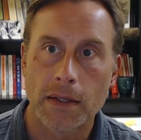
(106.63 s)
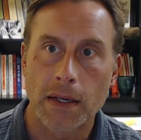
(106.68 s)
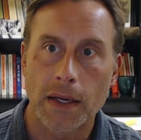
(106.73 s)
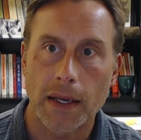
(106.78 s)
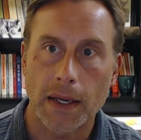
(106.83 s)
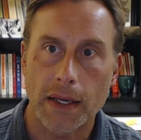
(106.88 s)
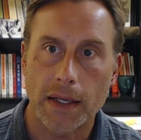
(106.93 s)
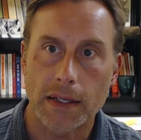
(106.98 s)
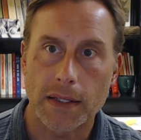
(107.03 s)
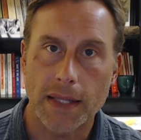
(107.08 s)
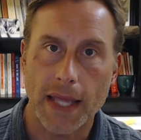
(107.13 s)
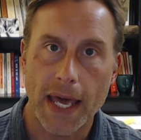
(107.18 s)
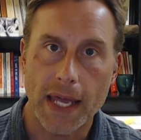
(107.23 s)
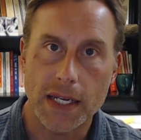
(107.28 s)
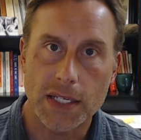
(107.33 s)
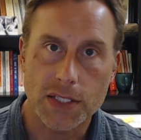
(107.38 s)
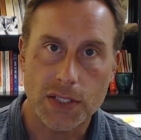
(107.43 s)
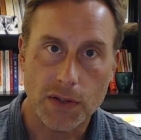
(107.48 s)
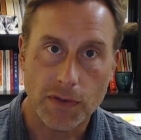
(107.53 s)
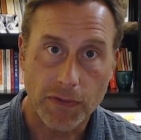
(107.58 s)
And that is
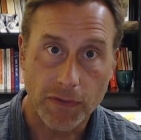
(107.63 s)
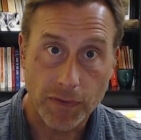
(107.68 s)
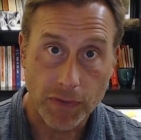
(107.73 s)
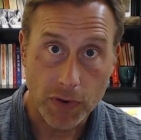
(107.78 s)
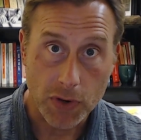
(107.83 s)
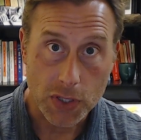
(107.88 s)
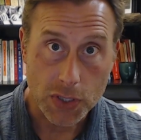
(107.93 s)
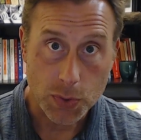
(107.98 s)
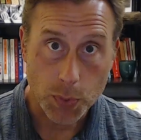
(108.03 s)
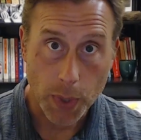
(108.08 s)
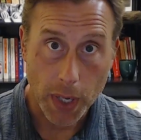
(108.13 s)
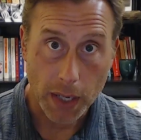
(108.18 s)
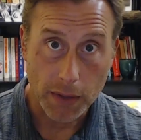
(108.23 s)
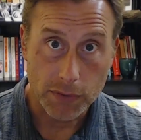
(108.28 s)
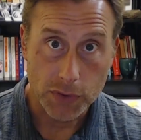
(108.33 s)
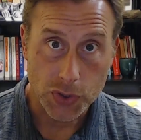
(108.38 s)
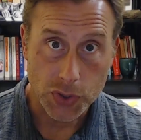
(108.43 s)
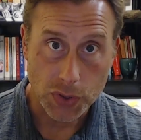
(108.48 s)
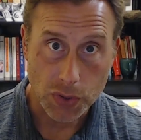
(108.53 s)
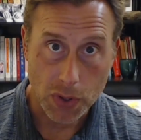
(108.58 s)
the first way of
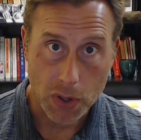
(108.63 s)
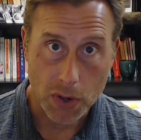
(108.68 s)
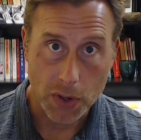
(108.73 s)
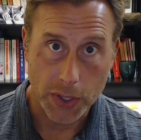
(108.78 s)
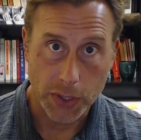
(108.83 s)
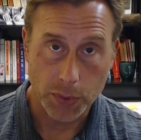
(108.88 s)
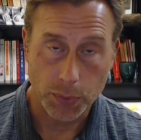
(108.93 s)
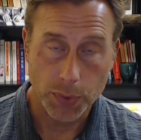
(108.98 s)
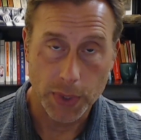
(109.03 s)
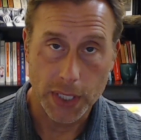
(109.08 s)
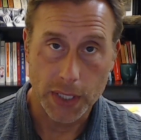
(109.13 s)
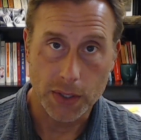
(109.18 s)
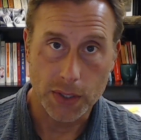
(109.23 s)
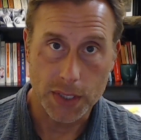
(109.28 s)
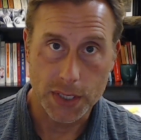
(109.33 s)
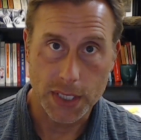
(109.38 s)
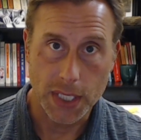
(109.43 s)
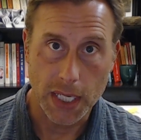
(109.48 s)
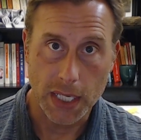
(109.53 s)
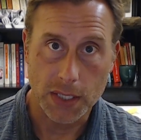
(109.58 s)
drawing readers
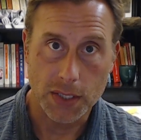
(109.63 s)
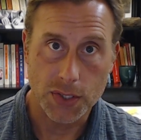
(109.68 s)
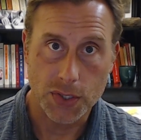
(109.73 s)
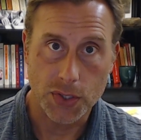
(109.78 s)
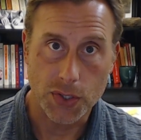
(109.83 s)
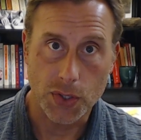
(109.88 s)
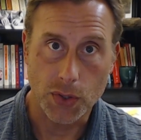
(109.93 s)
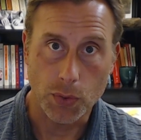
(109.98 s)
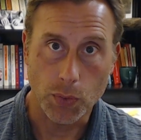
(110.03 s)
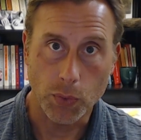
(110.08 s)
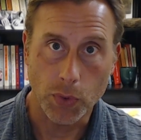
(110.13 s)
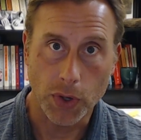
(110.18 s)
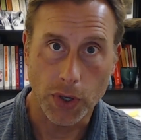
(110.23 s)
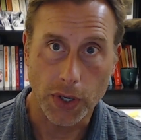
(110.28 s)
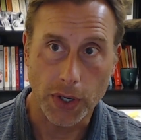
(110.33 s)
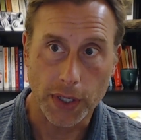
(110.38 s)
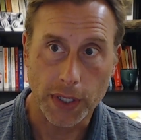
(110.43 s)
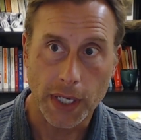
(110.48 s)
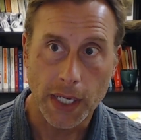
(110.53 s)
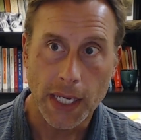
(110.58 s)
into your work.
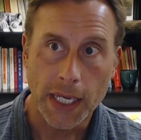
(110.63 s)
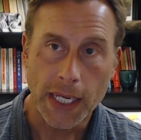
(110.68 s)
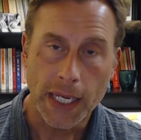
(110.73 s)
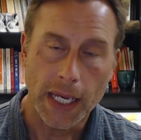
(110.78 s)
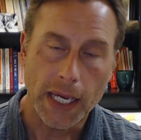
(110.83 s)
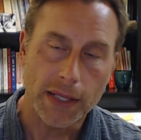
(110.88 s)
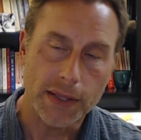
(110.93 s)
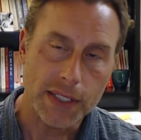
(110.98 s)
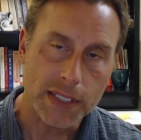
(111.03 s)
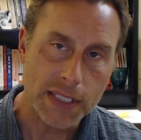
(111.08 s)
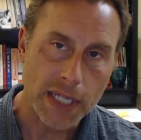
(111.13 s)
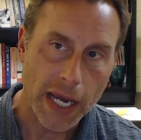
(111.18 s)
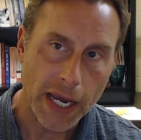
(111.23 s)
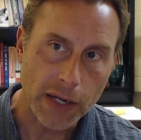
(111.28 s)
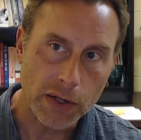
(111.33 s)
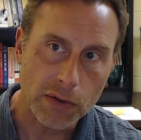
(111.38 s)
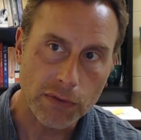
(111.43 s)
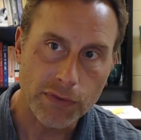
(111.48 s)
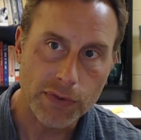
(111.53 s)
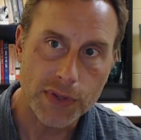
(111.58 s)
And the title
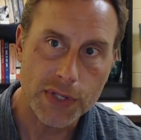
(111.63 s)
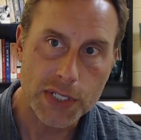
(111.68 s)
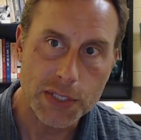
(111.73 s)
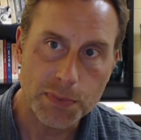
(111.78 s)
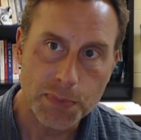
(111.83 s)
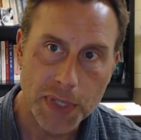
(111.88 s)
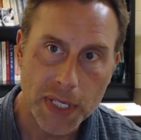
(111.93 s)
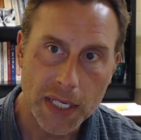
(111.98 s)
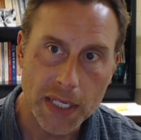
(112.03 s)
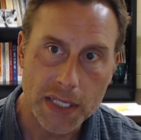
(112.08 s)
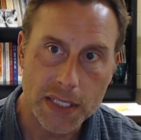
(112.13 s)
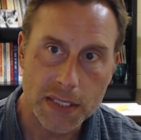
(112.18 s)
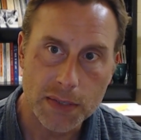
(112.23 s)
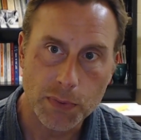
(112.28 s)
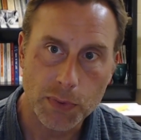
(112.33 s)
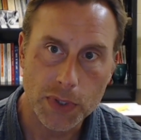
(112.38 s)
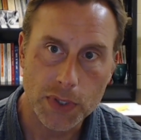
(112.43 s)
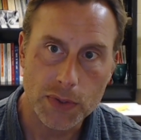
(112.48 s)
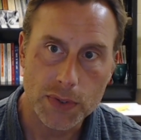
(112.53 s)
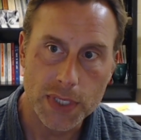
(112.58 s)
for this piece, when
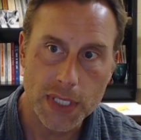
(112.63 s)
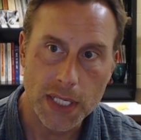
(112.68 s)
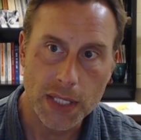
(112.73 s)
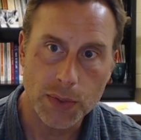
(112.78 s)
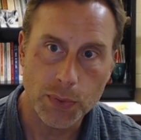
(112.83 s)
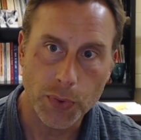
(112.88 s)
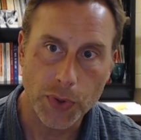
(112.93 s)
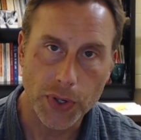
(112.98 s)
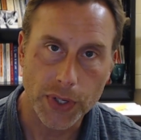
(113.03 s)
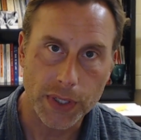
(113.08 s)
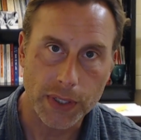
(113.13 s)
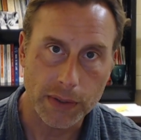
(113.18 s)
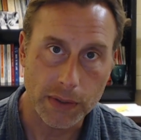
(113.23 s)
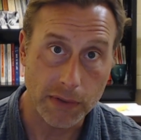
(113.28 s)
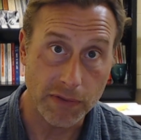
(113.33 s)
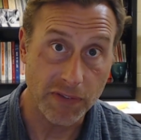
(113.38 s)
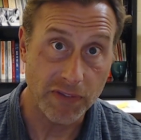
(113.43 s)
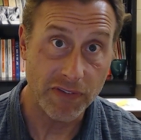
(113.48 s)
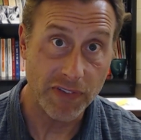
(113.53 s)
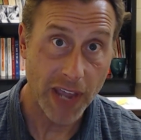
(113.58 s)
you see the word
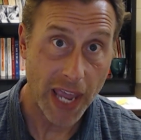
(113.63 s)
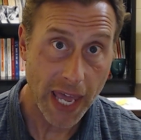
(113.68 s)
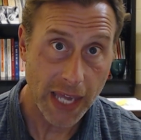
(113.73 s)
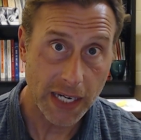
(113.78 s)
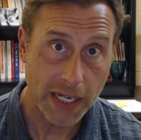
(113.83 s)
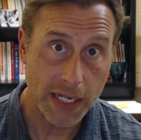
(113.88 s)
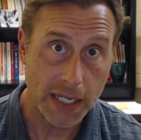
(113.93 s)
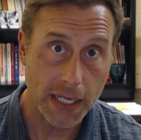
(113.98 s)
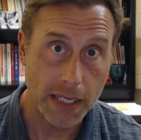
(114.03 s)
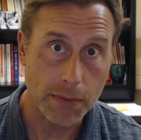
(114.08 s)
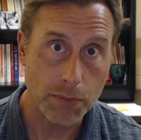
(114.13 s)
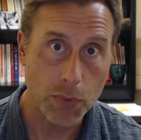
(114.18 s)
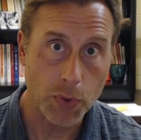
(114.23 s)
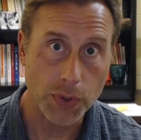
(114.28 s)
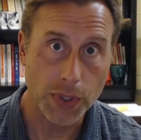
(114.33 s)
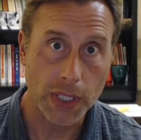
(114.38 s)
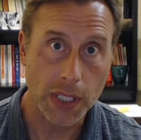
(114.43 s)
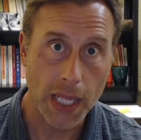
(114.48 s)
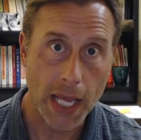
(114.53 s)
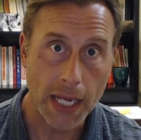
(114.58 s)
vanity, more
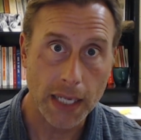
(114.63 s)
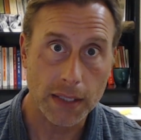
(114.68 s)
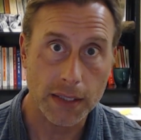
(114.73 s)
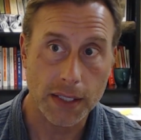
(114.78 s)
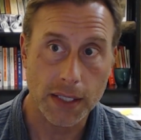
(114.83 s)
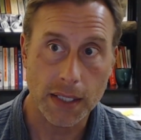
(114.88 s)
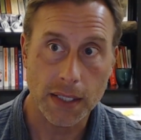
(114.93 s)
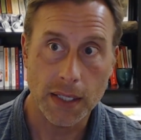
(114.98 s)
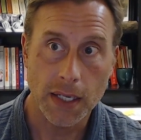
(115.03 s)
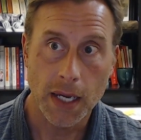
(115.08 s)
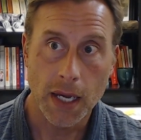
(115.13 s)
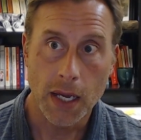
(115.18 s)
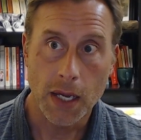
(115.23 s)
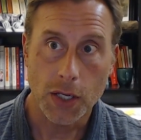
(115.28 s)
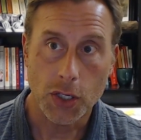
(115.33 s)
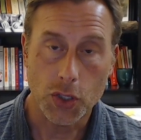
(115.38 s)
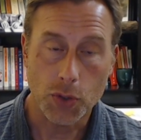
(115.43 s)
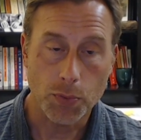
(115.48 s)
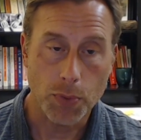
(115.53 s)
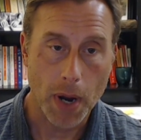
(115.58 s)
than likely
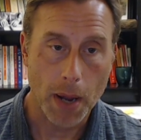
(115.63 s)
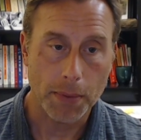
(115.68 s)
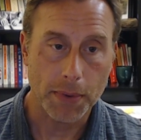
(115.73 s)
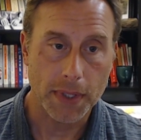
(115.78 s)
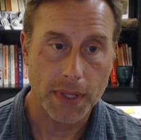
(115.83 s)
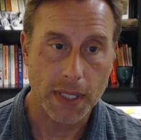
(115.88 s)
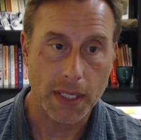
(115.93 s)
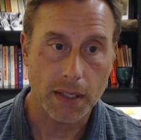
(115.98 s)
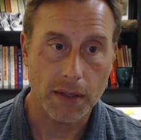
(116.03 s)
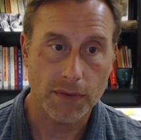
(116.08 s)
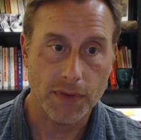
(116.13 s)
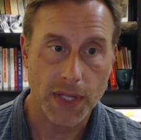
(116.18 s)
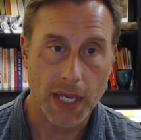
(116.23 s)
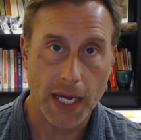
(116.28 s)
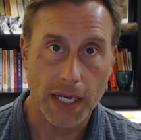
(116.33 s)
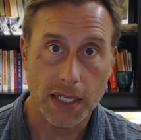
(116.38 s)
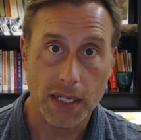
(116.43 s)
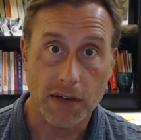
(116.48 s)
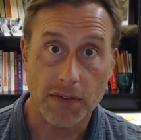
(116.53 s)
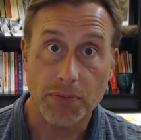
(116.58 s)
you probably think of the
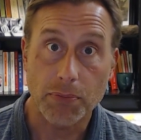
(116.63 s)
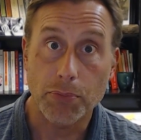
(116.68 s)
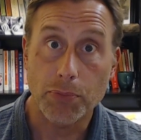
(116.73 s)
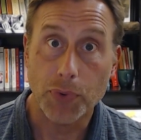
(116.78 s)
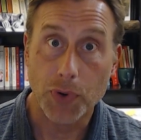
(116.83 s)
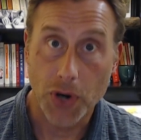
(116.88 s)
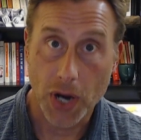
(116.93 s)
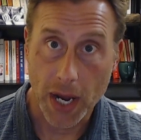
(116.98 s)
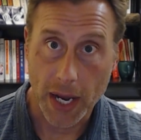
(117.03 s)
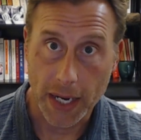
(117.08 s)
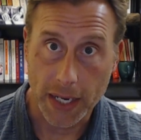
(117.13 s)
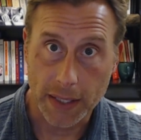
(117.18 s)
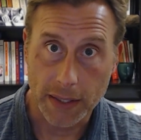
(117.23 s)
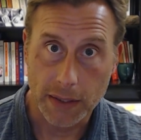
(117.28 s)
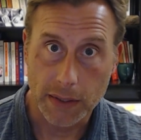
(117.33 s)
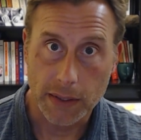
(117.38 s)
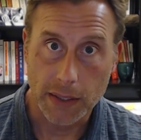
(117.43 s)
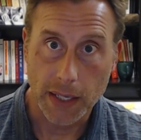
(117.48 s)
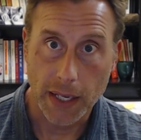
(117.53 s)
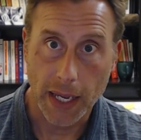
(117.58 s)
idea of pride.
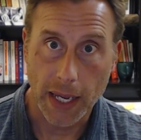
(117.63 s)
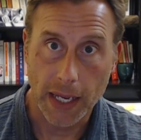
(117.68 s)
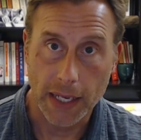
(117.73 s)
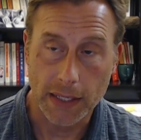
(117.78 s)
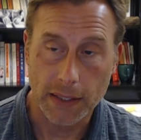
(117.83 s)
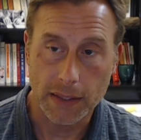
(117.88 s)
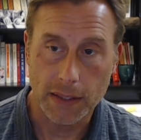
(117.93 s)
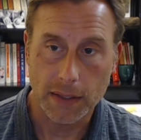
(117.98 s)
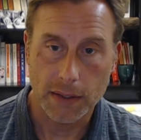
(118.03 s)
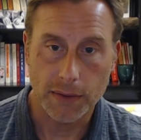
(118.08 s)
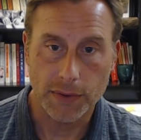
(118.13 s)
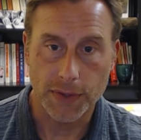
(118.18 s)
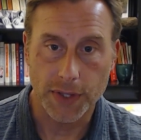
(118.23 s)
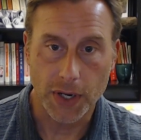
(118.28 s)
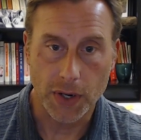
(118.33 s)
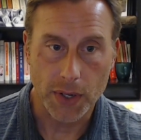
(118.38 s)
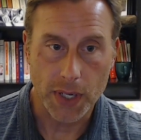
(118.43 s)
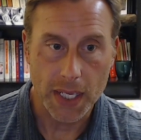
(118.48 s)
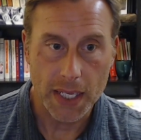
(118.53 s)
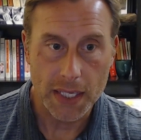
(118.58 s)
And there
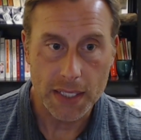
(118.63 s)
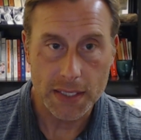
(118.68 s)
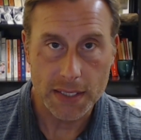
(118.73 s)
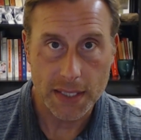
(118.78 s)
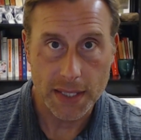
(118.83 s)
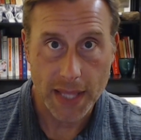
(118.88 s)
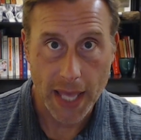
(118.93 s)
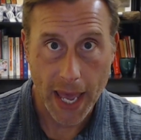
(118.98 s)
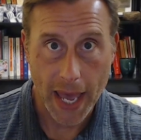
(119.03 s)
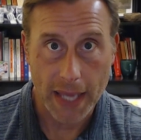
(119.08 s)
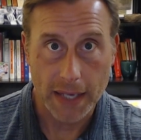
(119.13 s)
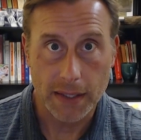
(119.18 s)
is that